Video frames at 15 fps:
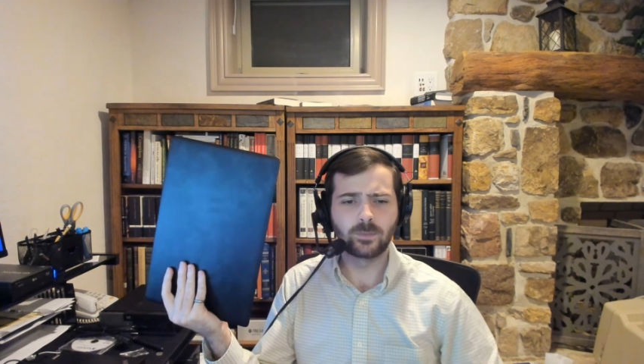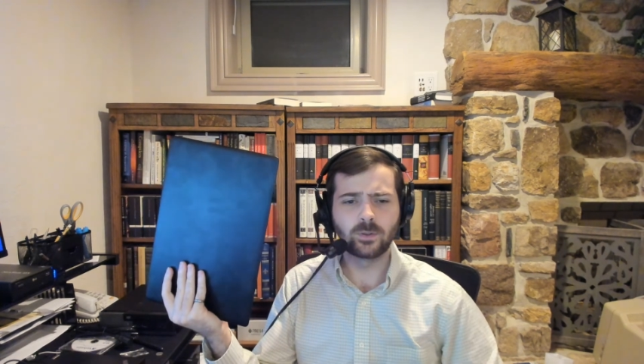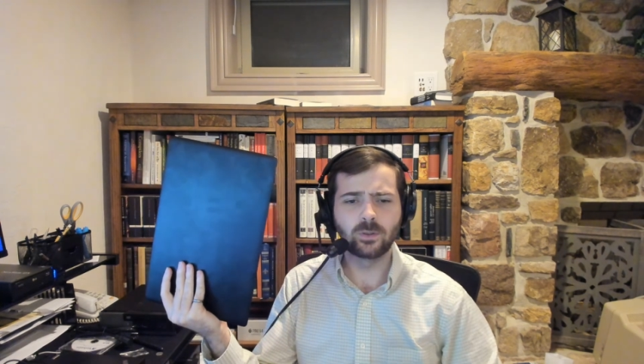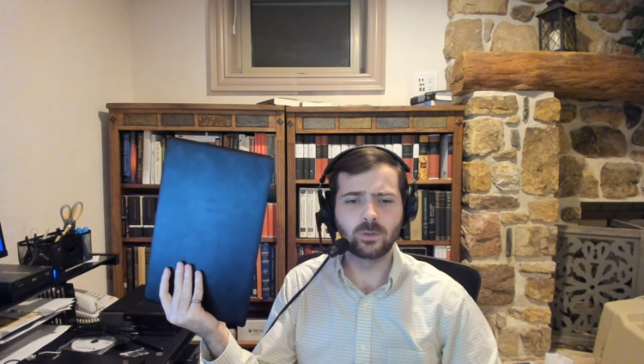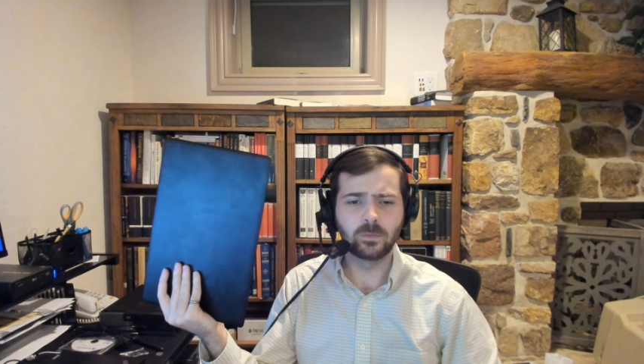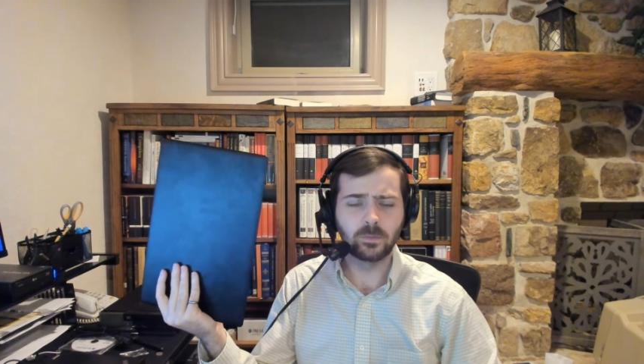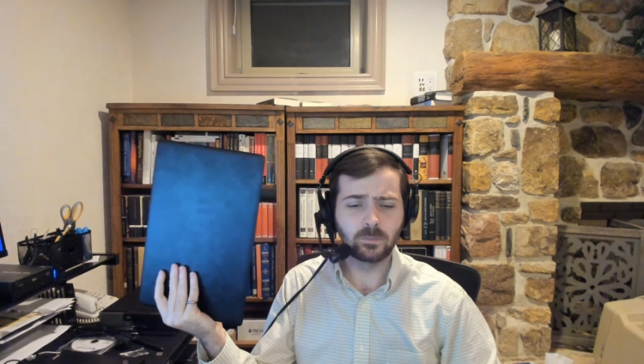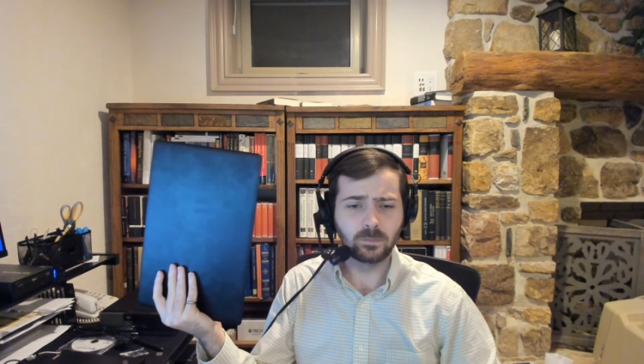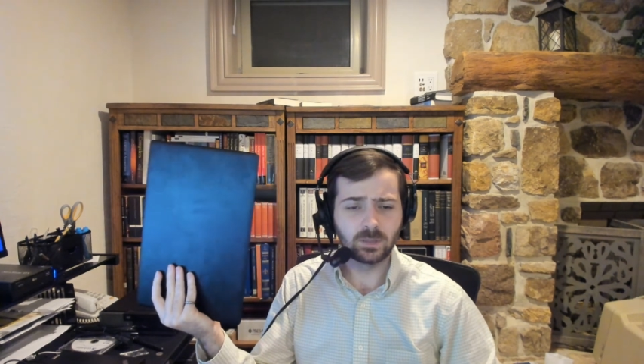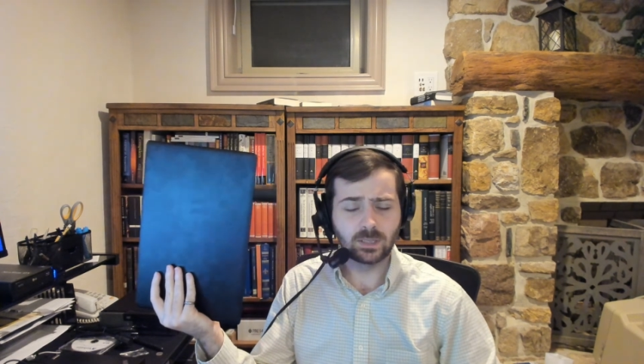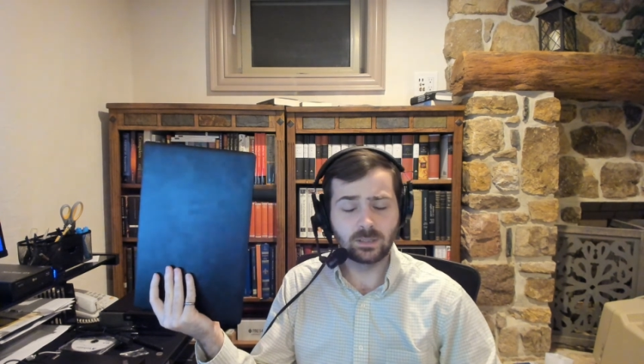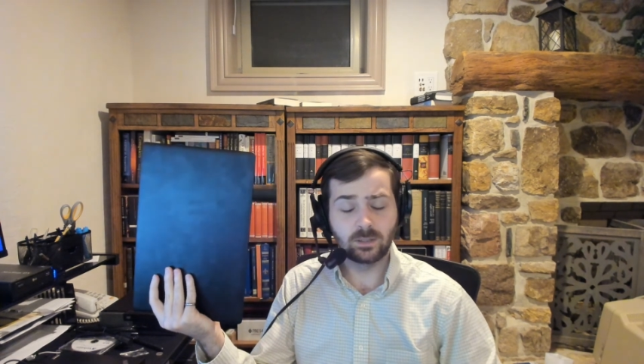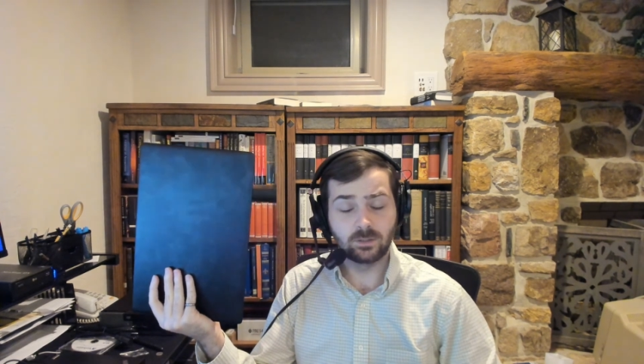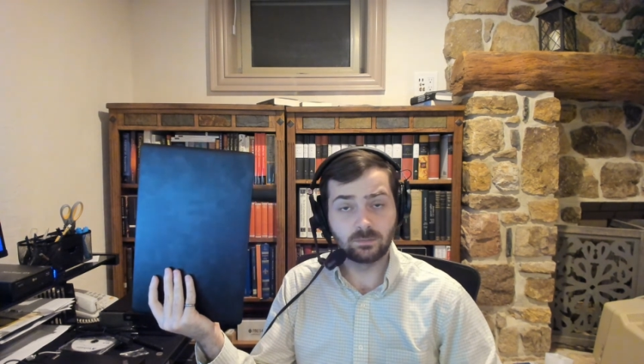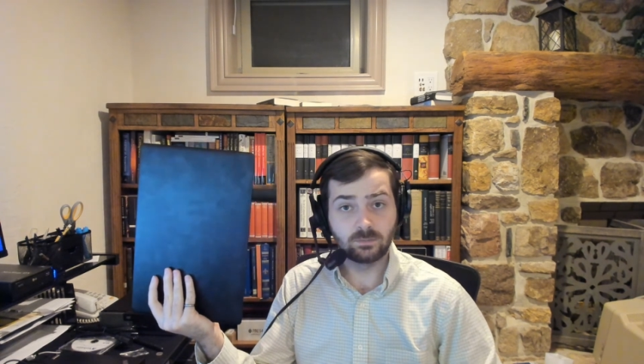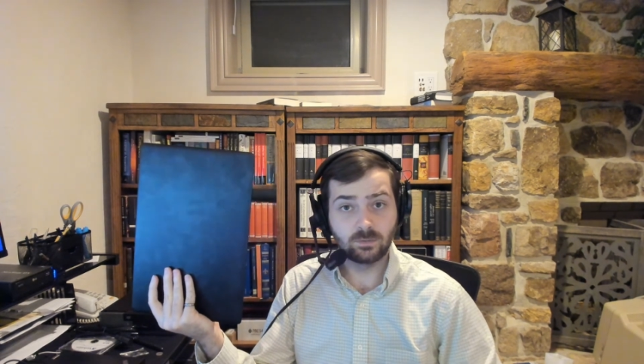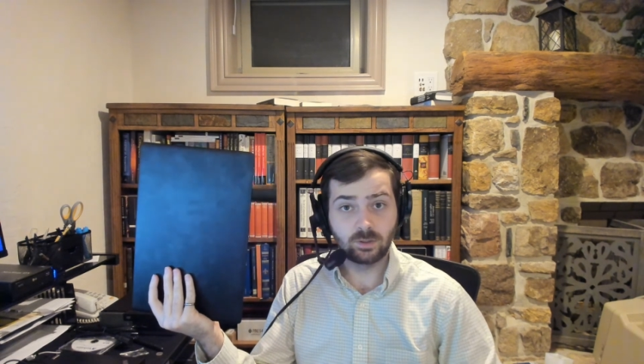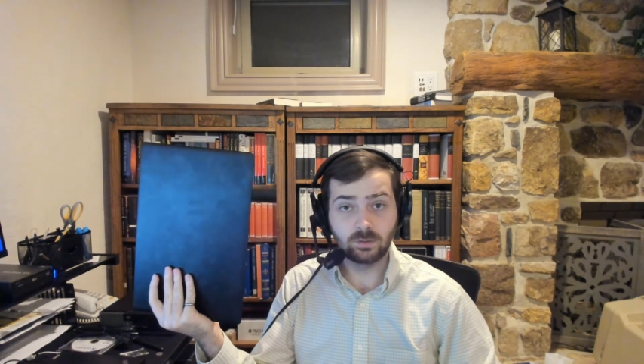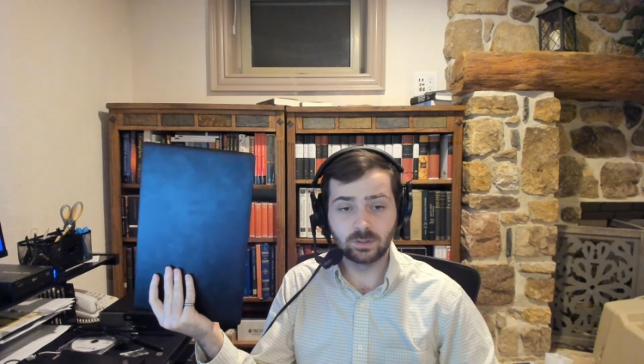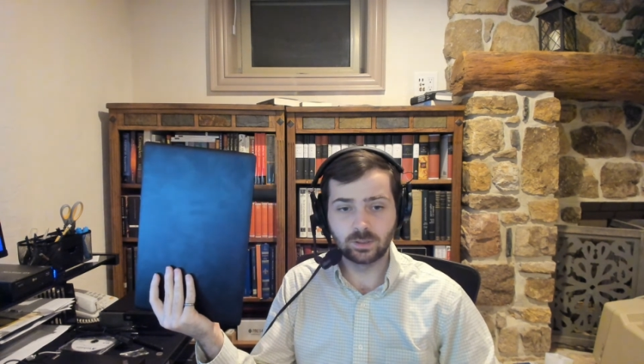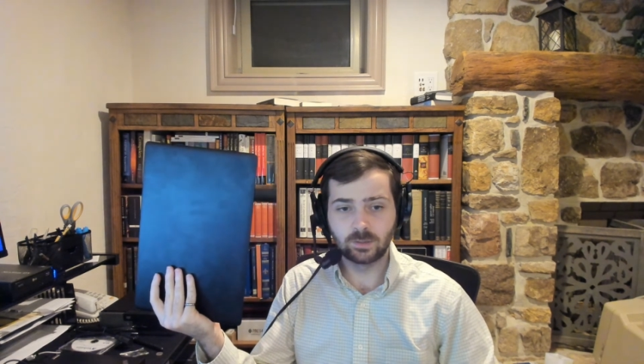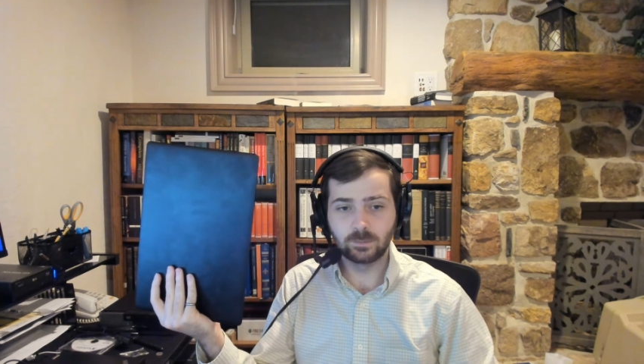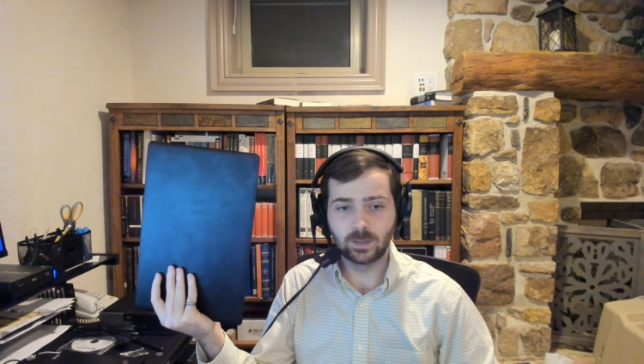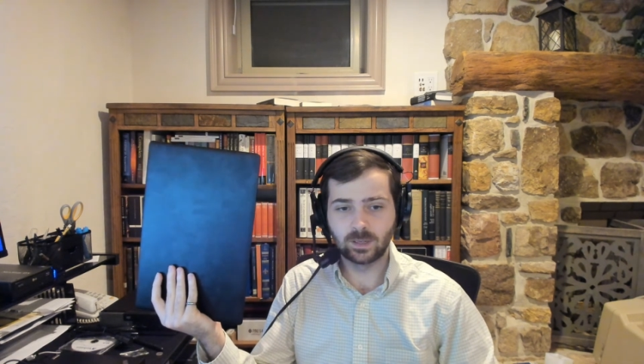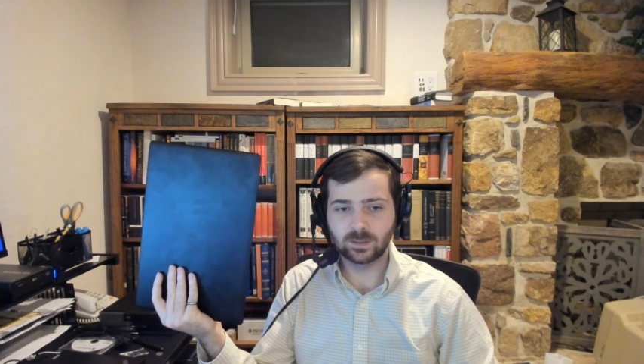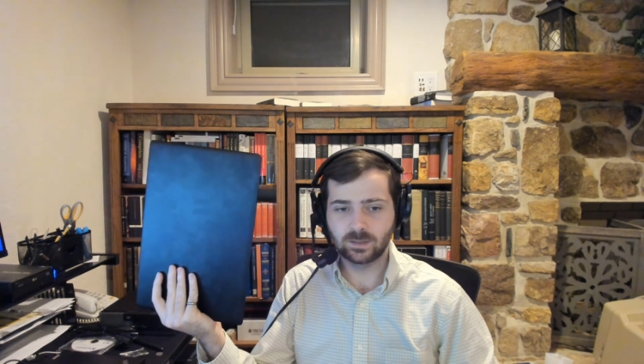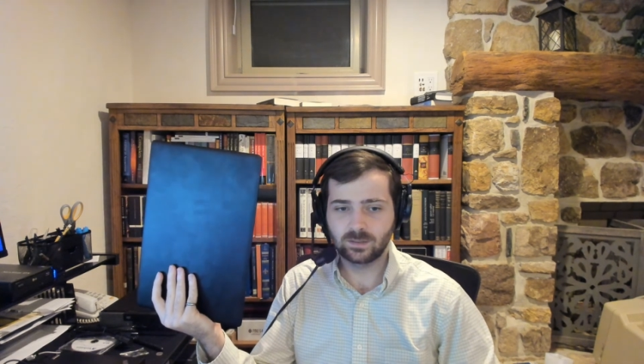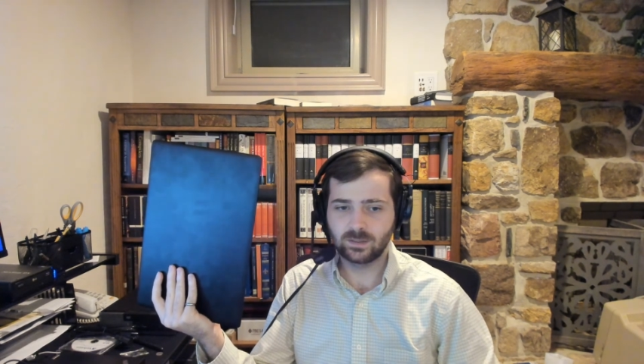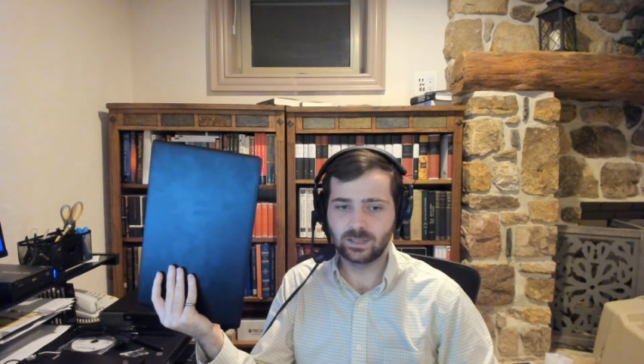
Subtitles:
too, and they're $200.